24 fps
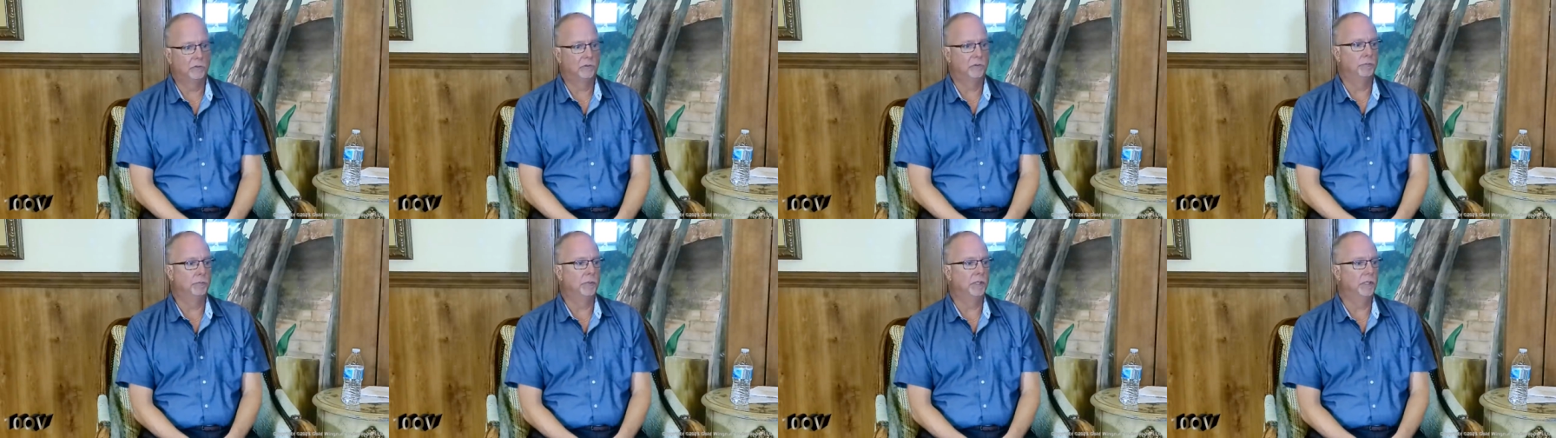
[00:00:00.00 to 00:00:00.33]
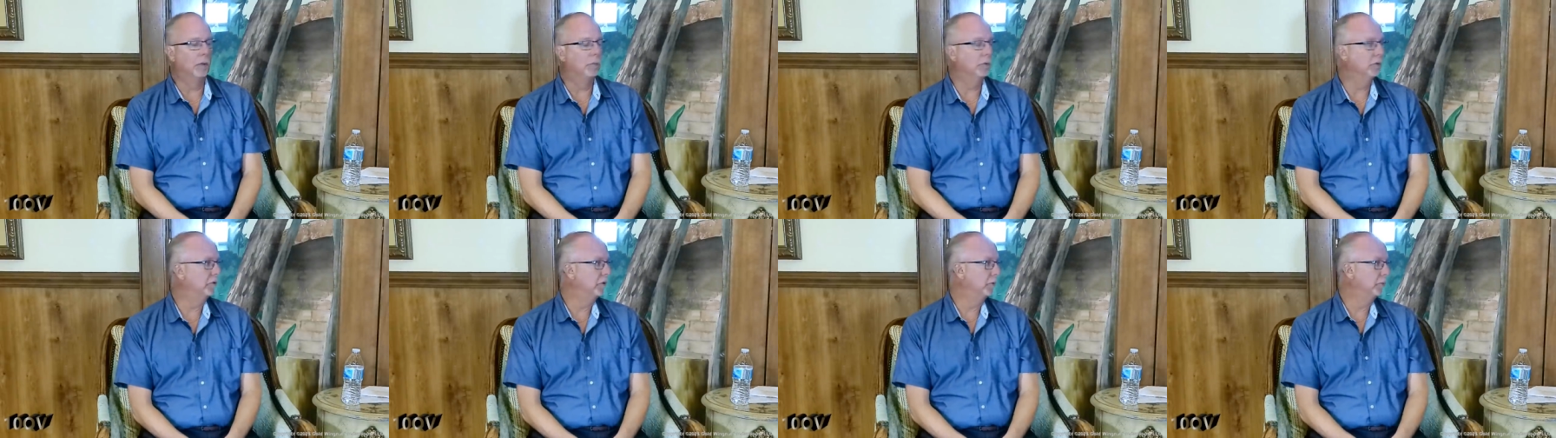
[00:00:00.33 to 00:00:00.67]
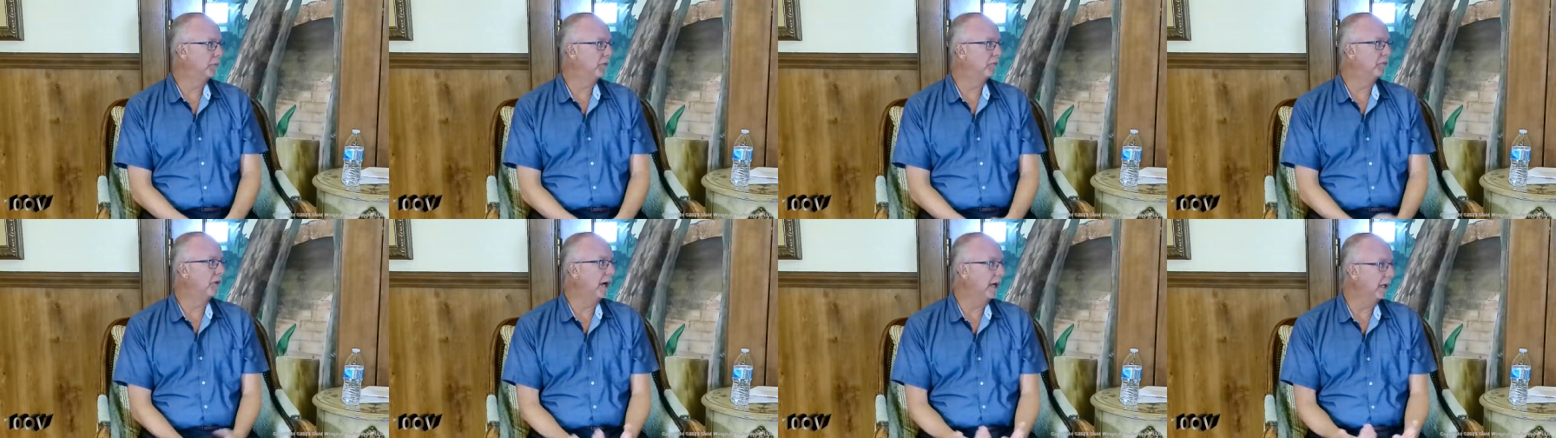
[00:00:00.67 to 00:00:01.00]
to be able to
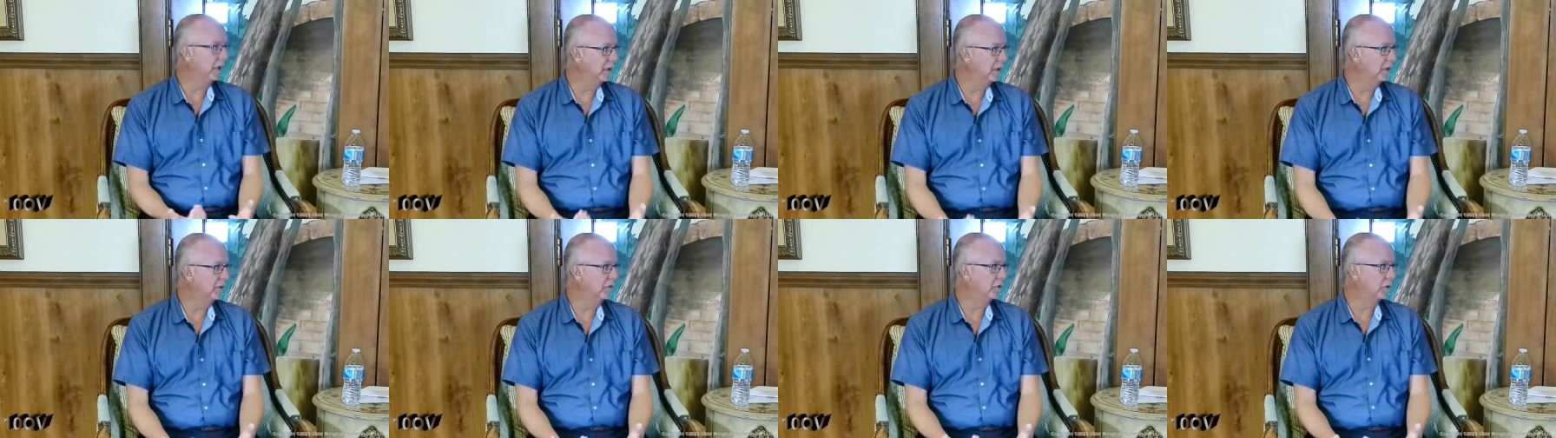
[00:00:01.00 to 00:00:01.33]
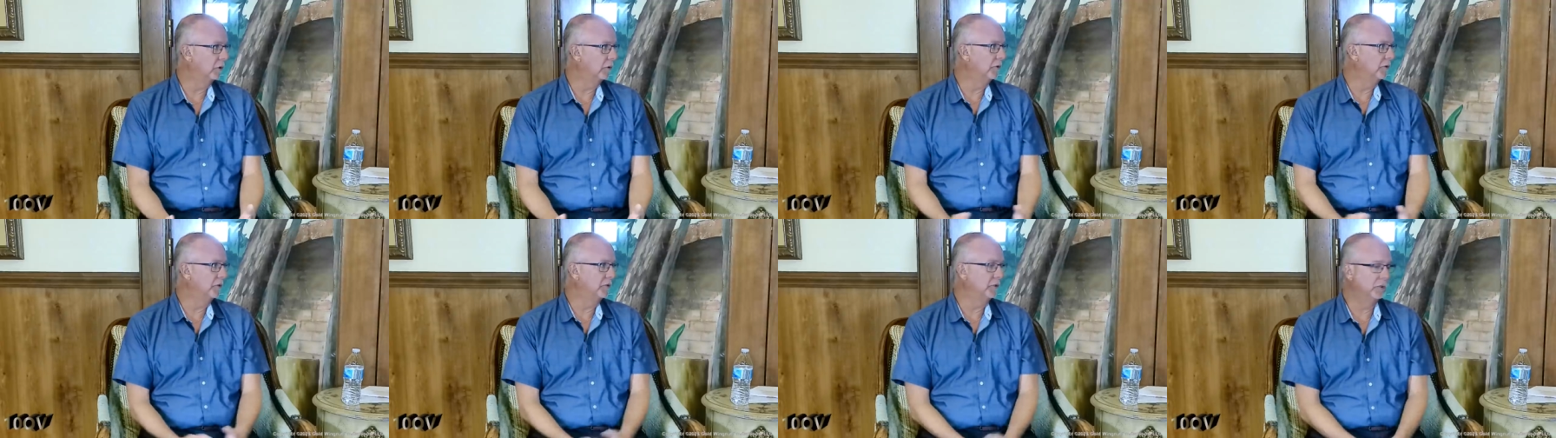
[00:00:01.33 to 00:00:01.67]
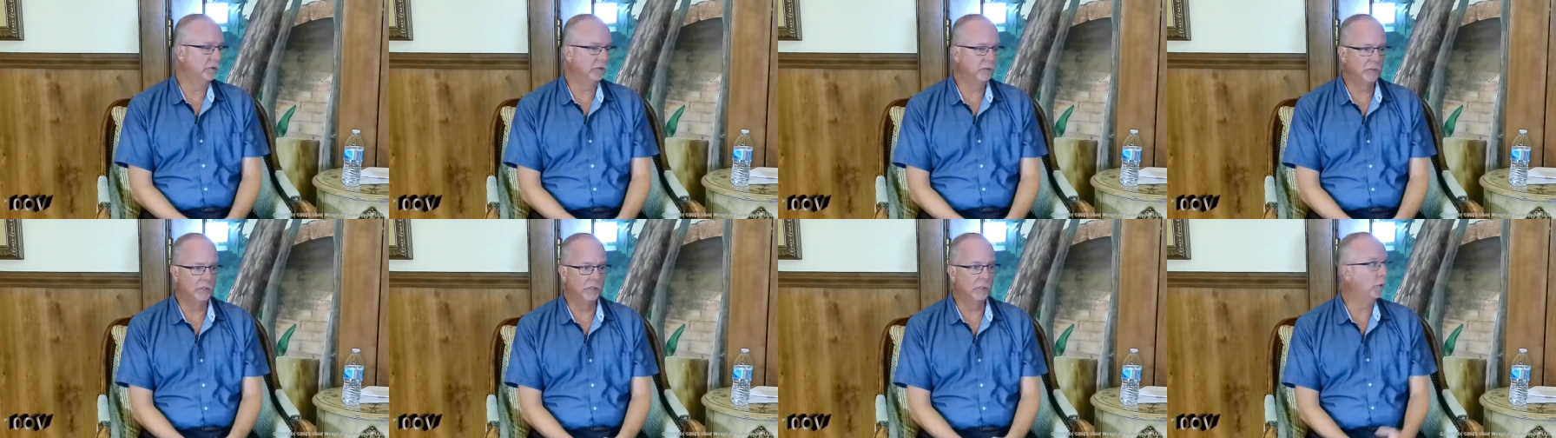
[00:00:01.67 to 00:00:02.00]
provide these
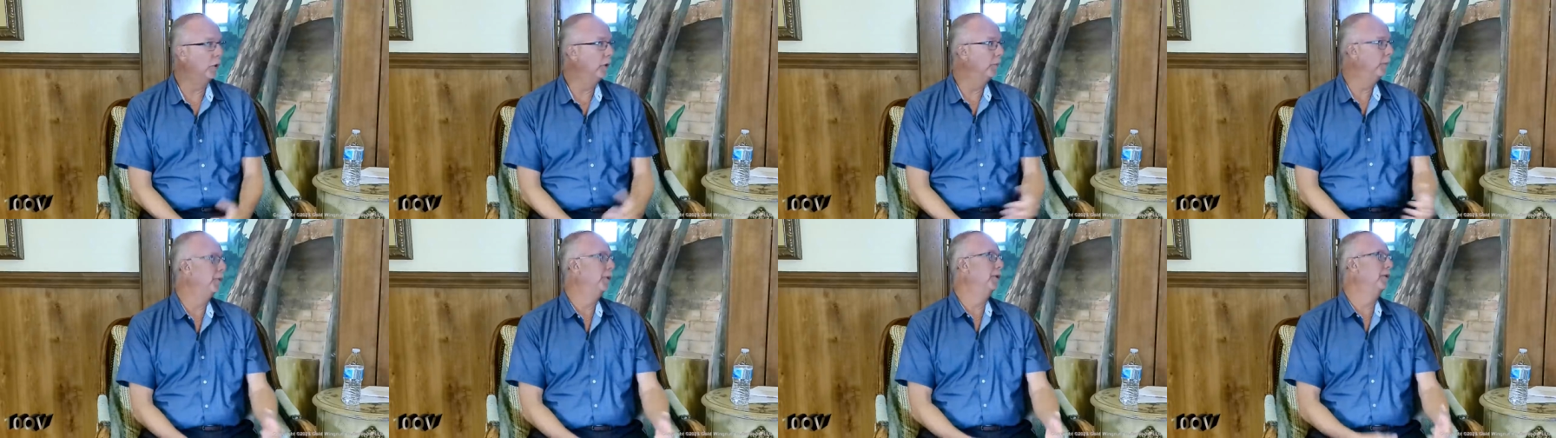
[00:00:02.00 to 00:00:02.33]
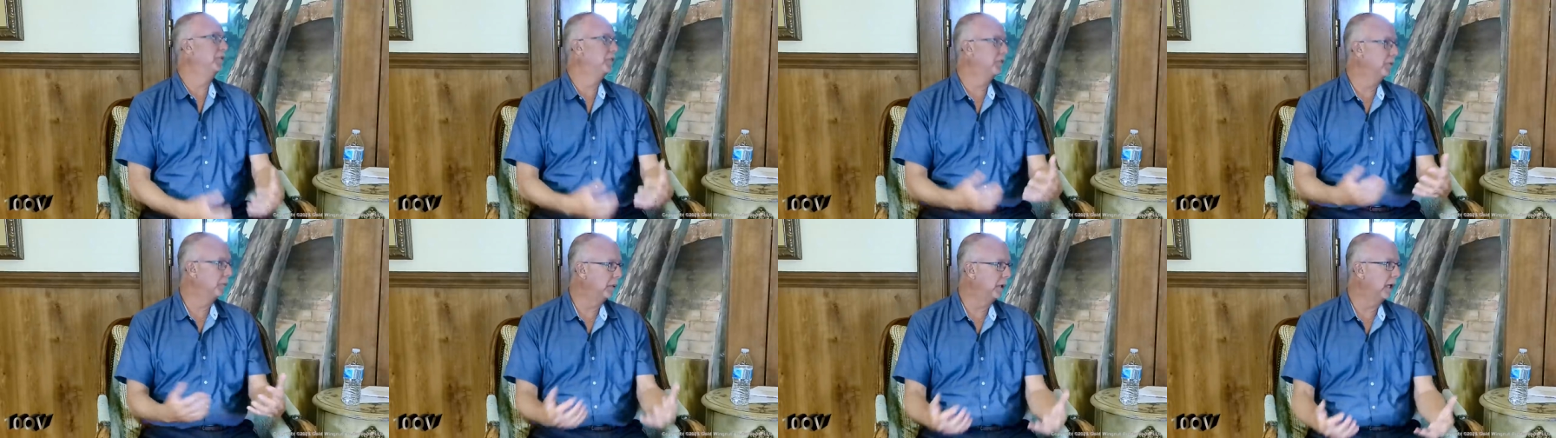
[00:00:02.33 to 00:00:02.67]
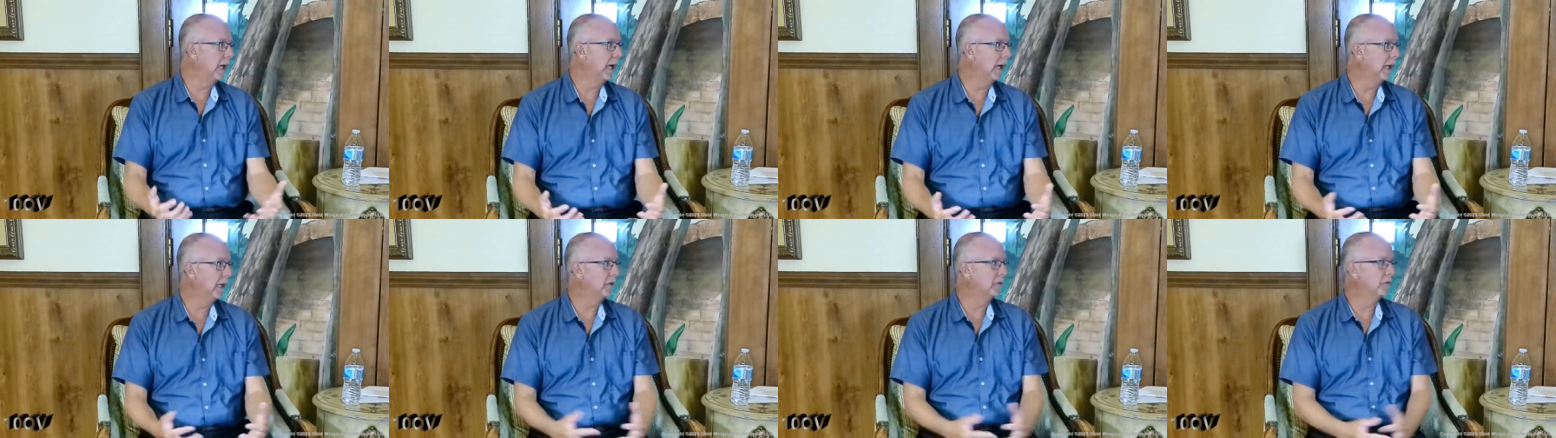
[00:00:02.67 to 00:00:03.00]
services, equipment and
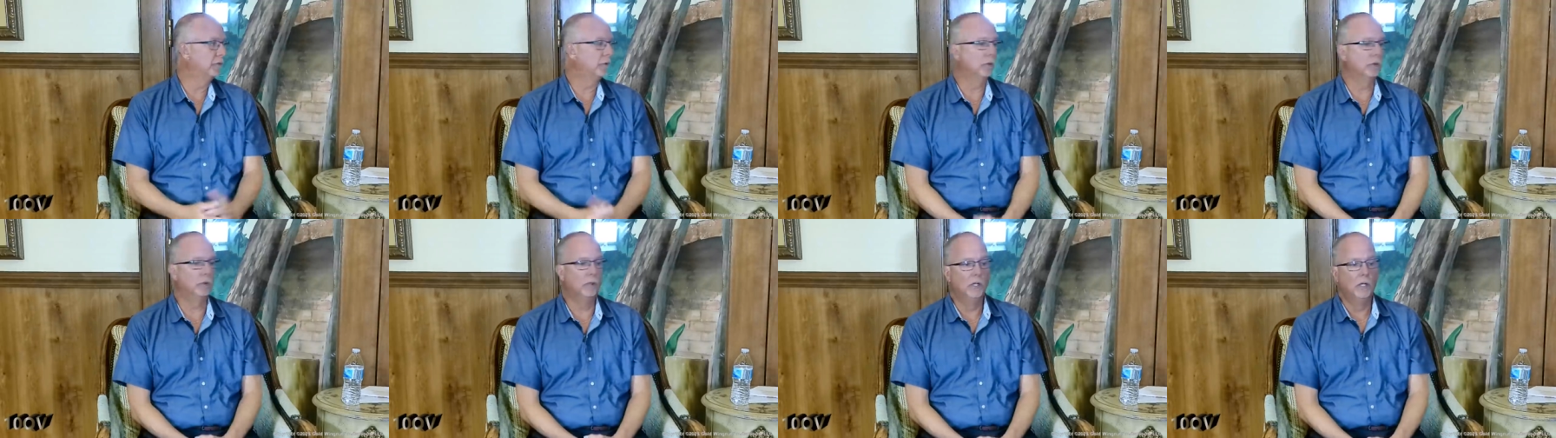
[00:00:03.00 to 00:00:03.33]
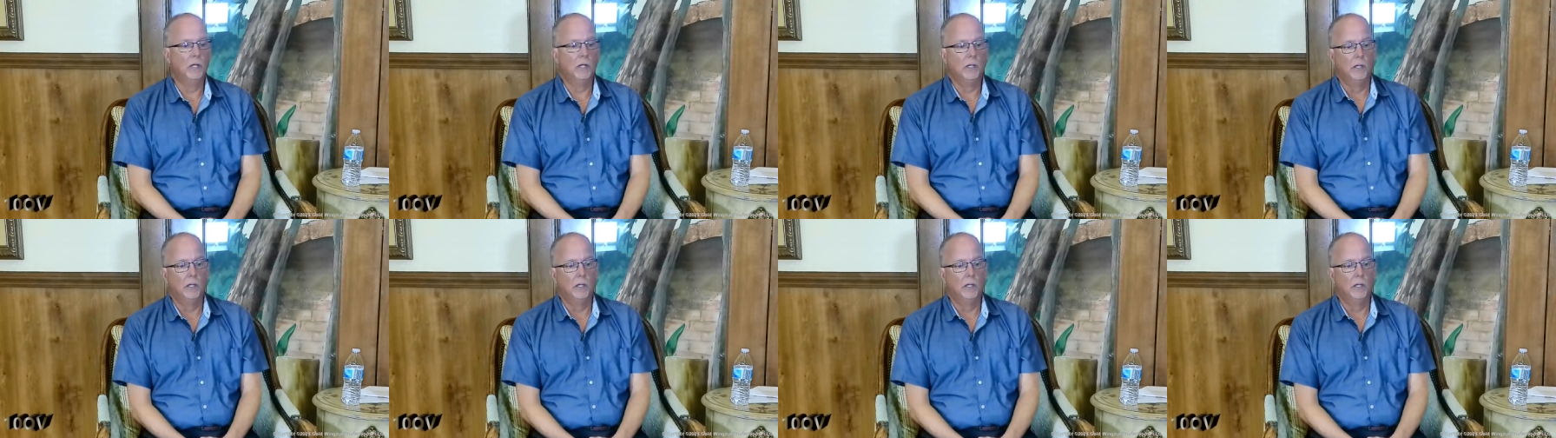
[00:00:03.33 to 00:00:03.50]
supplies for,